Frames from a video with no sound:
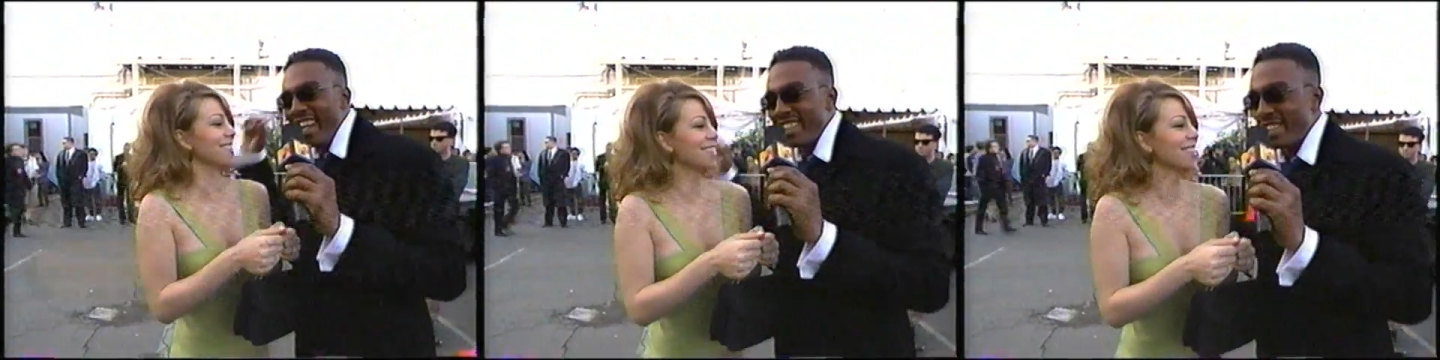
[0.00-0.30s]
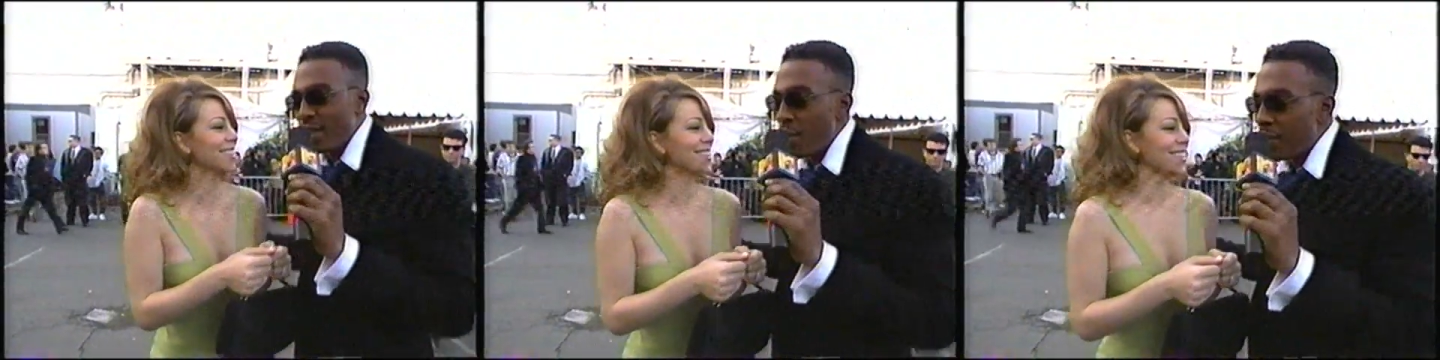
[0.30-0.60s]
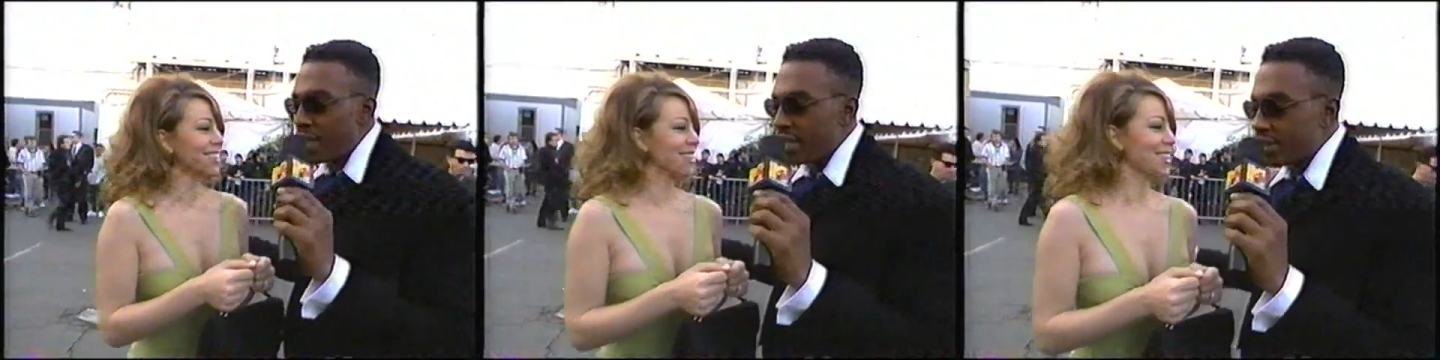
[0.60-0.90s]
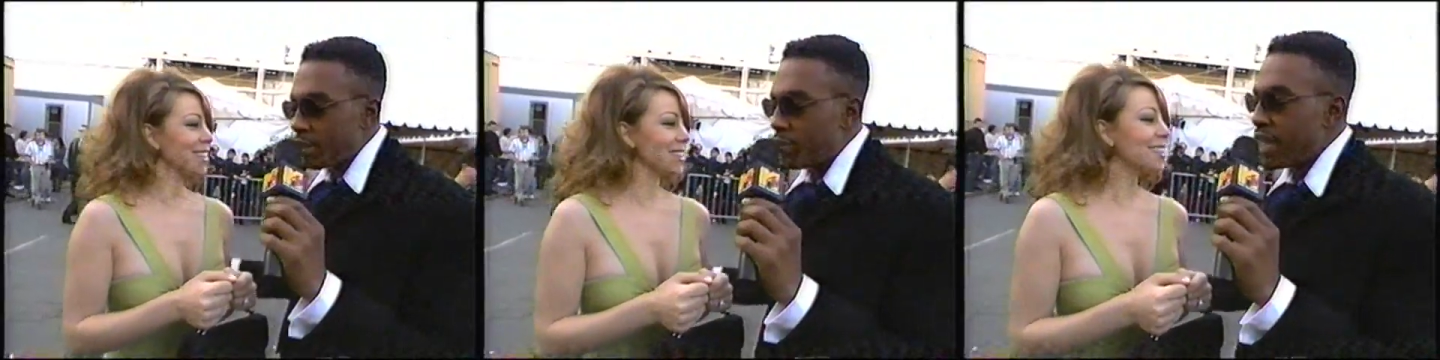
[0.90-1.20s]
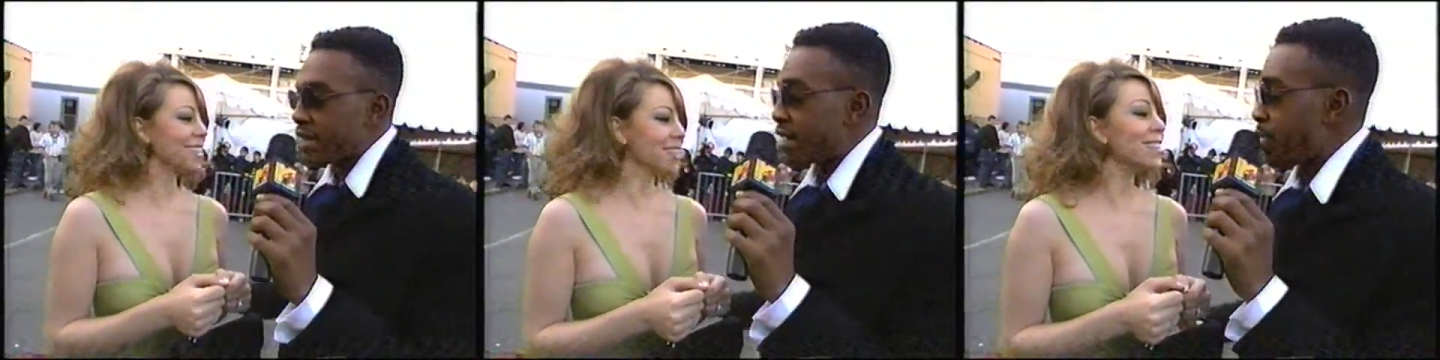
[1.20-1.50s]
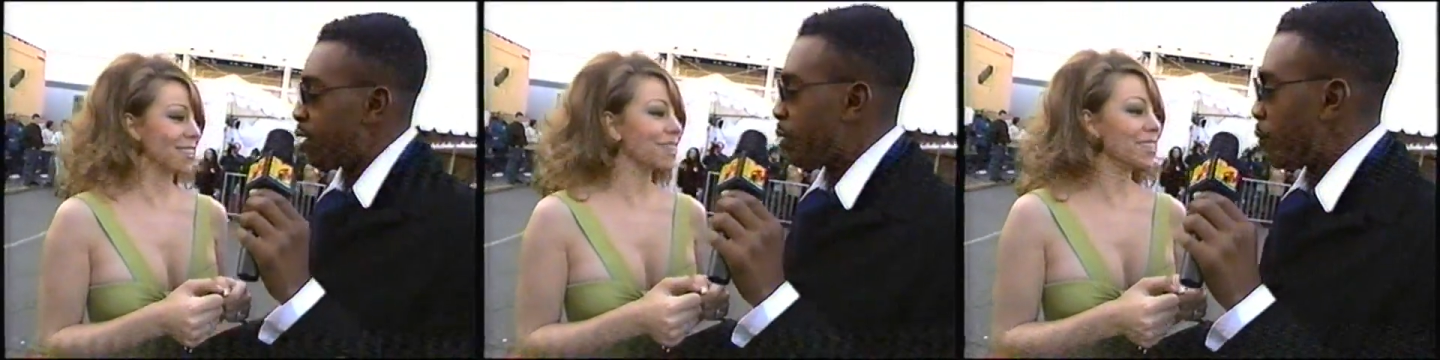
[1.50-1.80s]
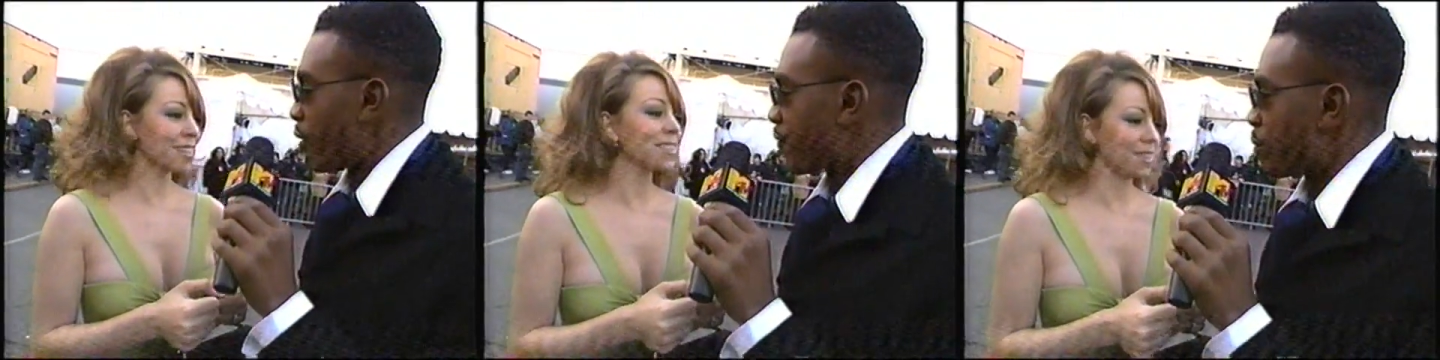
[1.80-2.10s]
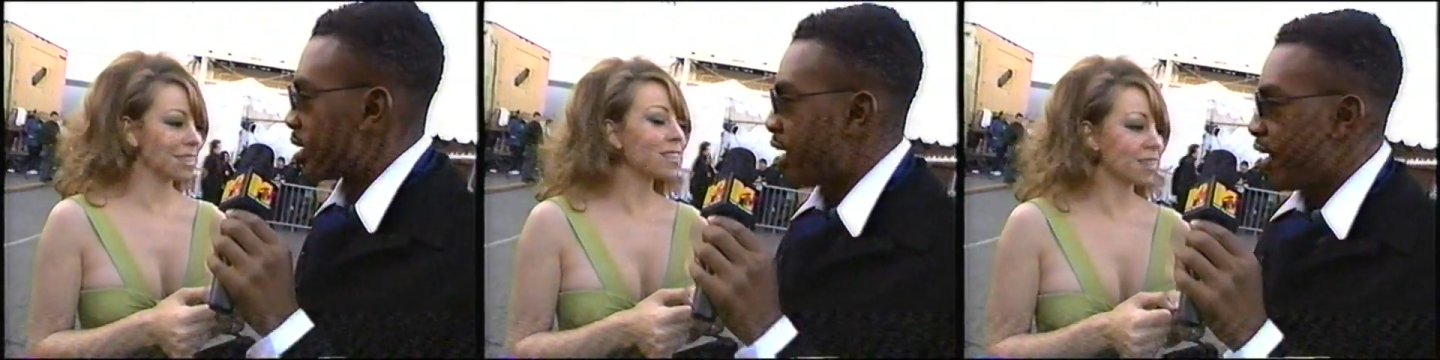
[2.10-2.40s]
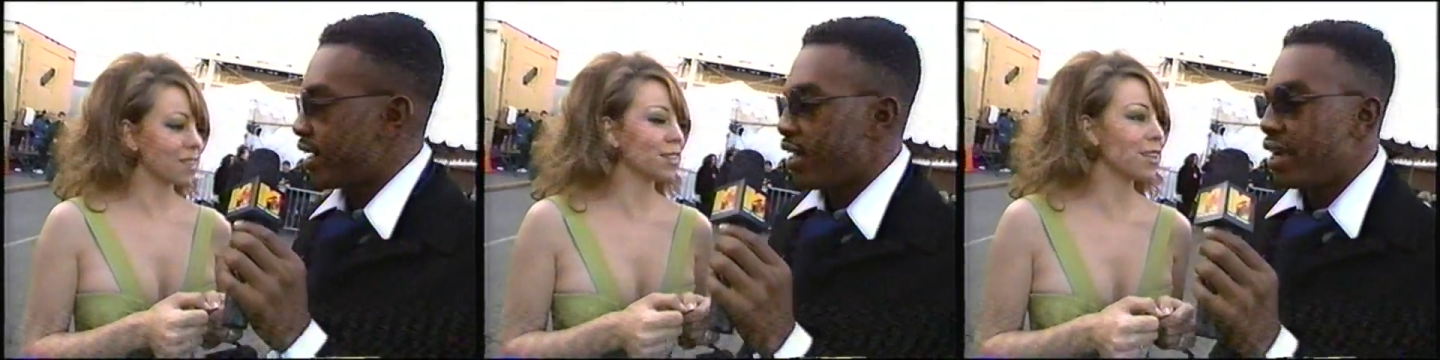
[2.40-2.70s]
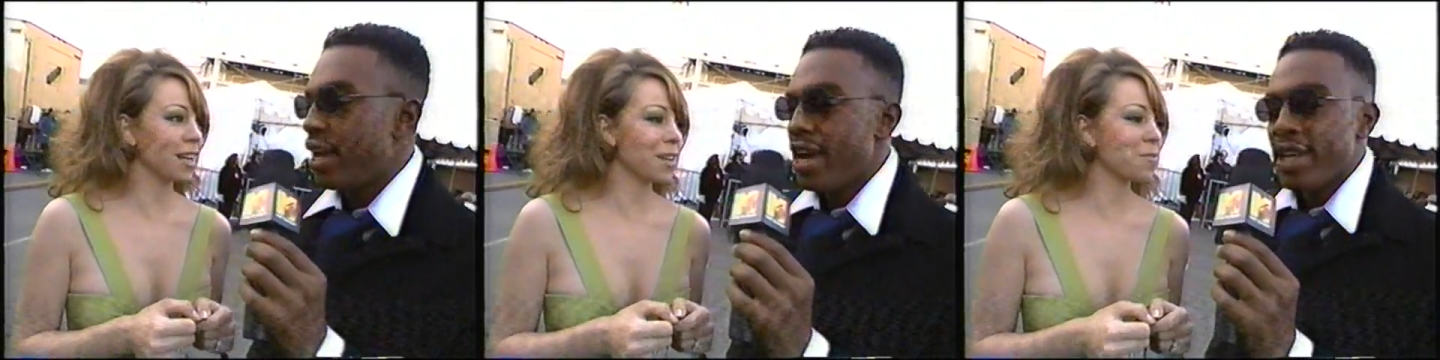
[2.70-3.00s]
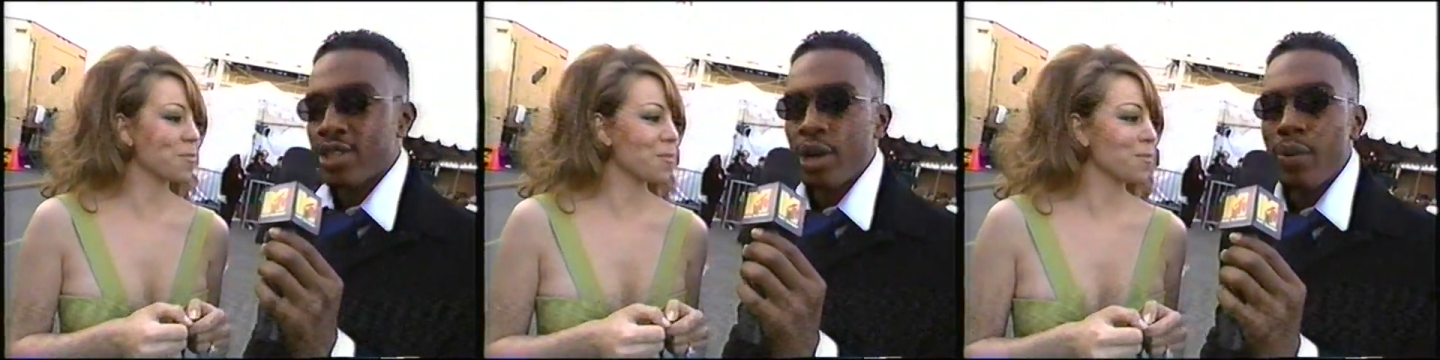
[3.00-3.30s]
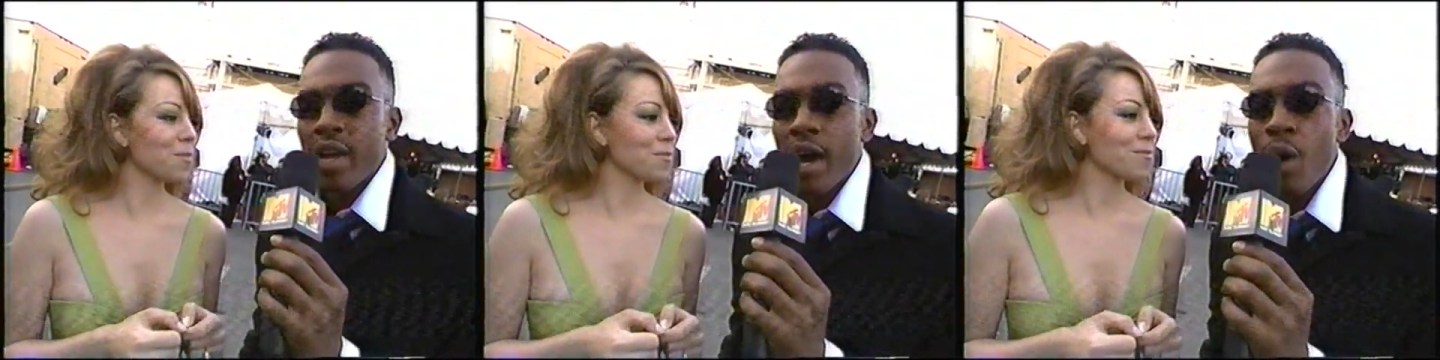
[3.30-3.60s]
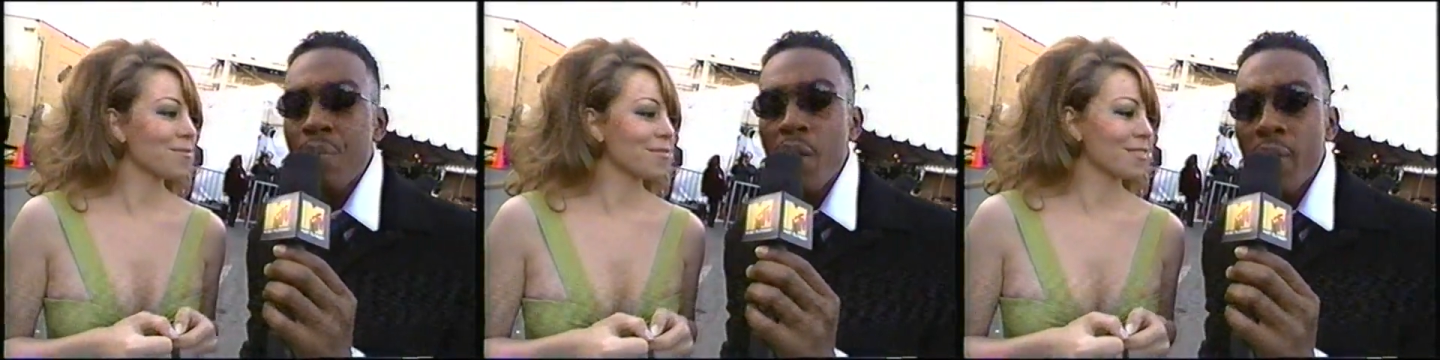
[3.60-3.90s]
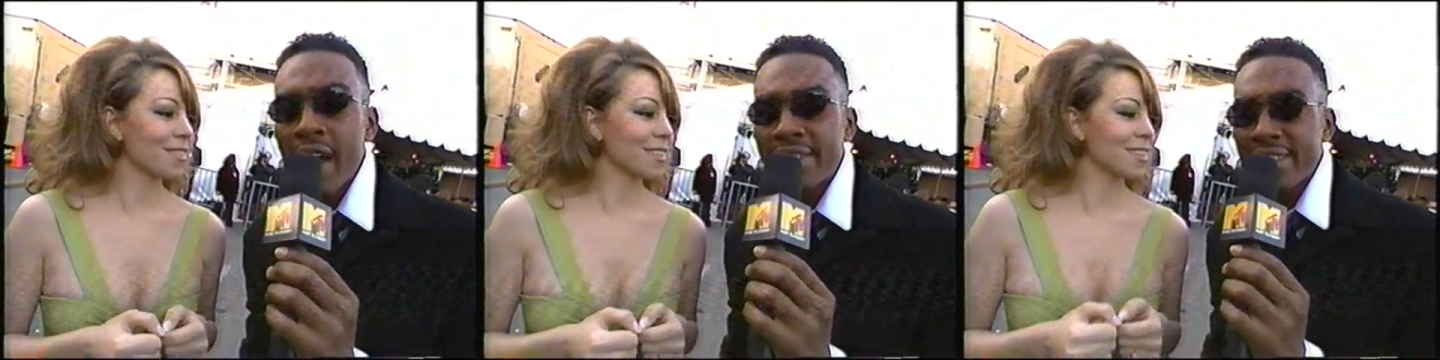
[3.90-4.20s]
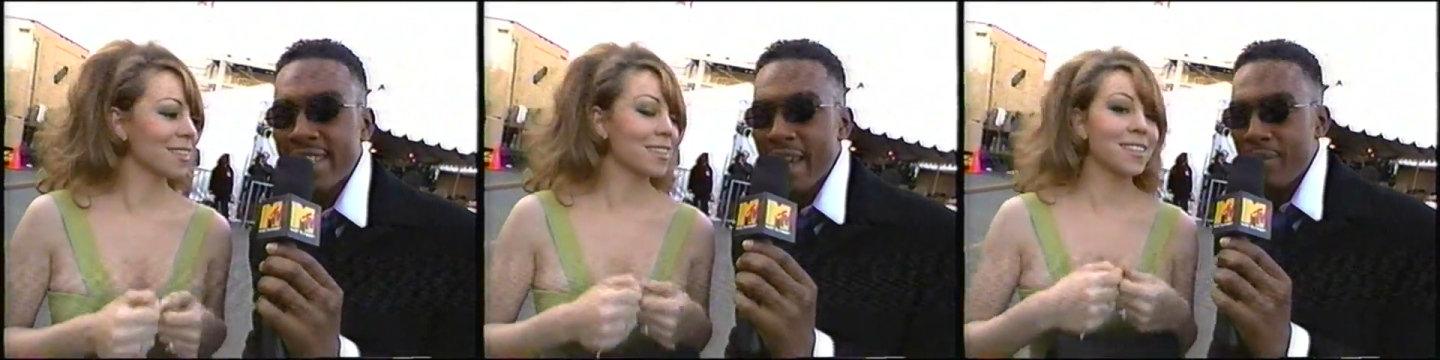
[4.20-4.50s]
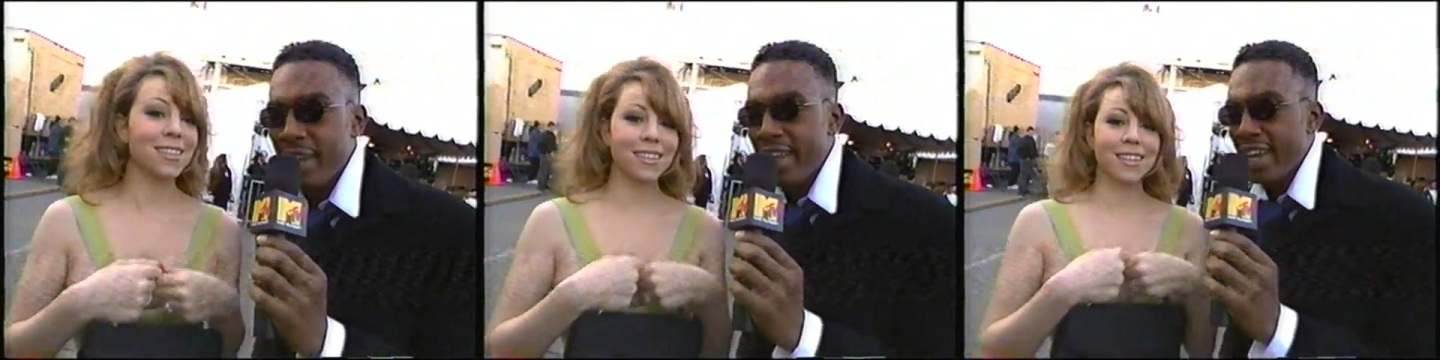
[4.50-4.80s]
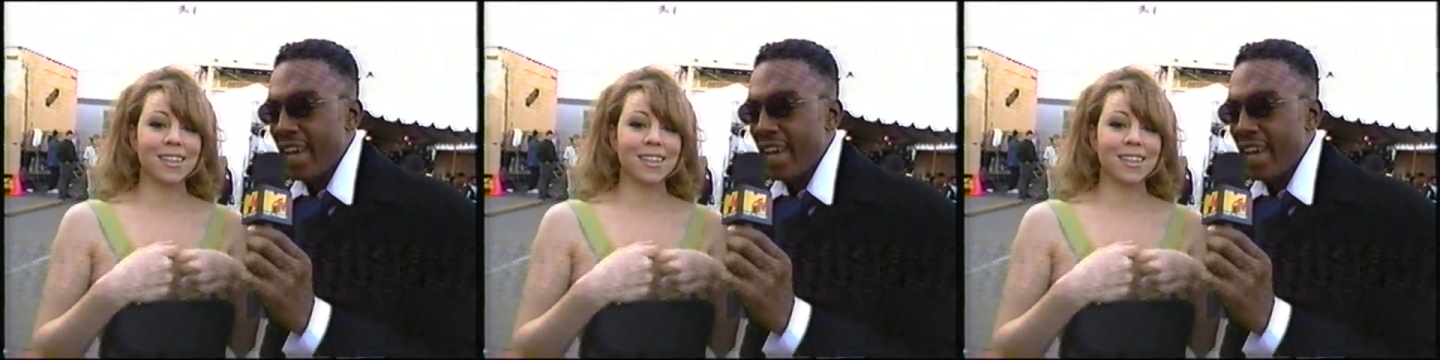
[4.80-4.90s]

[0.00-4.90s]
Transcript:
Speaker 1: they just told me, they just told me that Tammy LaPointe from Connecticut okay. is going to win. I hope you're watching, Tammy.